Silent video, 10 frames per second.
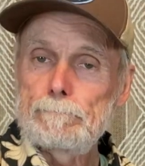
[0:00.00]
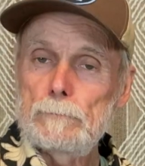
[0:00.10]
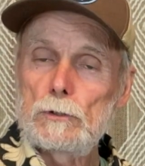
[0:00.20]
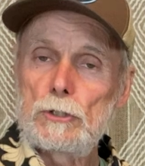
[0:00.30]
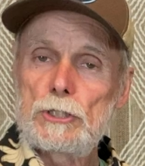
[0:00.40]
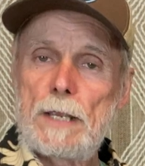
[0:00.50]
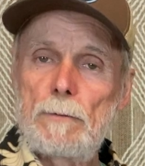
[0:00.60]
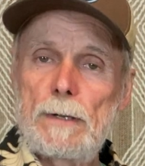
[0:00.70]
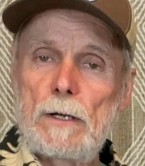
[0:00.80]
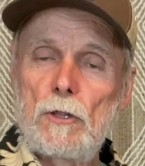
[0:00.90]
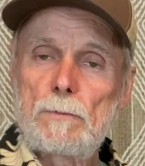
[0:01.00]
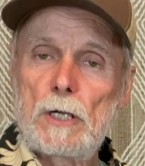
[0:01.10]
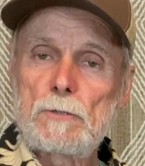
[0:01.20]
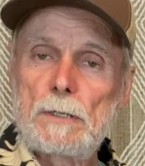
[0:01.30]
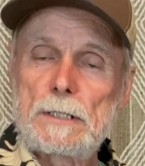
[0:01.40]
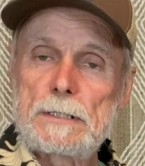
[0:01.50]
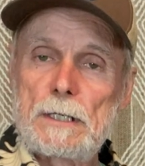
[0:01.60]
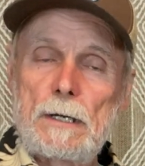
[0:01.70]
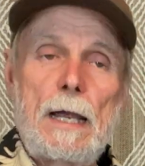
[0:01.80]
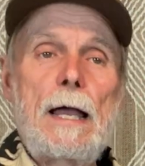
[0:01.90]
So just keep in mind all the possibilities
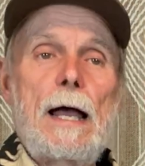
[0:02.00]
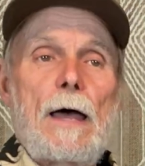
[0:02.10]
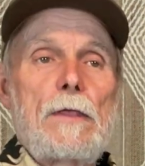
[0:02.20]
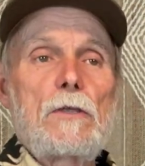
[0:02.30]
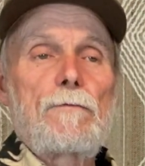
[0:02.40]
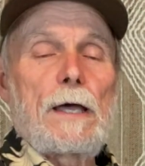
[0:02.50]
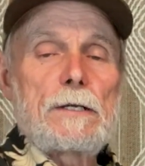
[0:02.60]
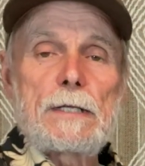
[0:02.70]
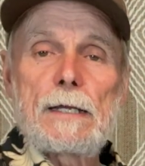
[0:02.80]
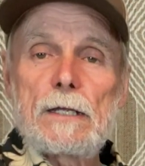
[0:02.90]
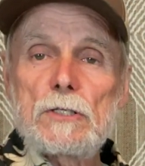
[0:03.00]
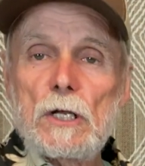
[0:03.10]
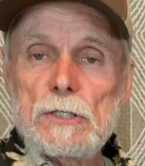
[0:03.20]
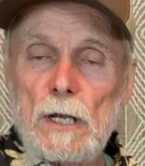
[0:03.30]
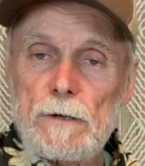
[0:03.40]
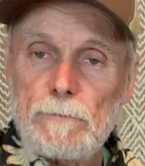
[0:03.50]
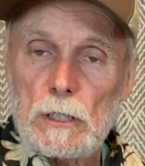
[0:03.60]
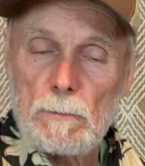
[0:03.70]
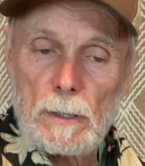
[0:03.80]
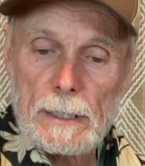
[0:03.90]
there. I think you'll find Sally Ann Johnson a lot of
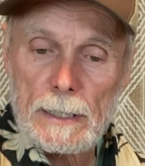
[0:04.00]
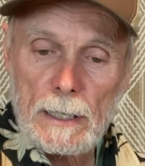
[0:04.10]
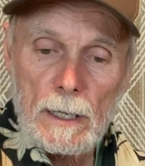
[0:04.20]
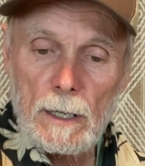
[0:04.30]
fun to play.